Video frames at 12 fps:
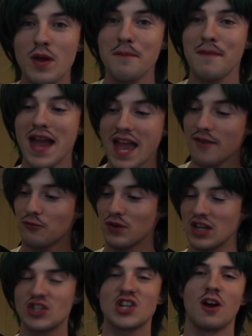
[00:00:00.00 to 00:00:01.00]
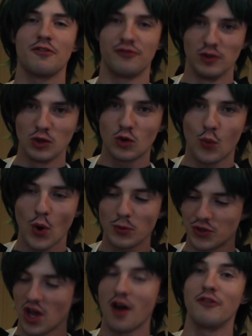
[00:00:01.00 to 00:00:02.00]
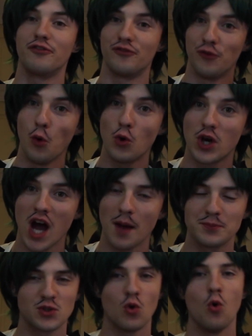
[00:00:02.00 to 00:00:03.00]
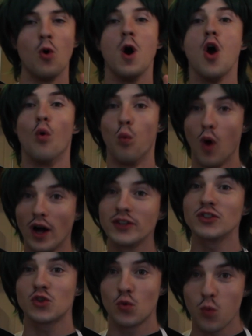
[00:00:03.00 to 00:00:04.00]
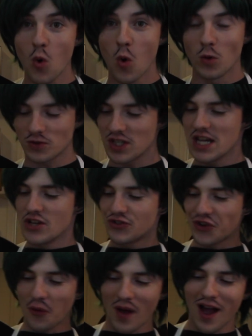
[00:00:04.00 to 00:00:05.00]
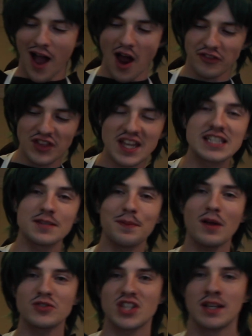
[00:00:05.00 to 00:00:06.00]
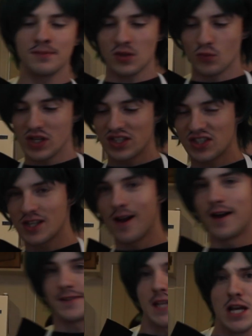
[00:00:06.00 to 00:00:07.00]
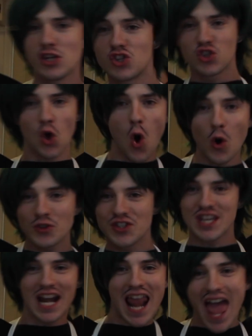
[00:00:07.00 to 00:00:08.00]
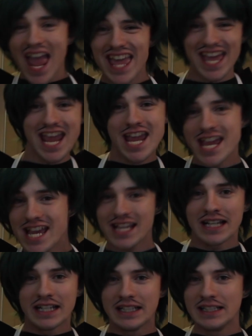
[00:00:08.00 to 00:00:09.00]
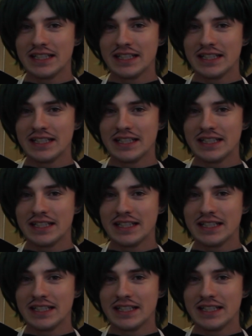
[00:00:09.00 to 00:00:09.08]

we may have reached our full quota of 4 cups or 1 quart, so I think it's about time that we start sautéing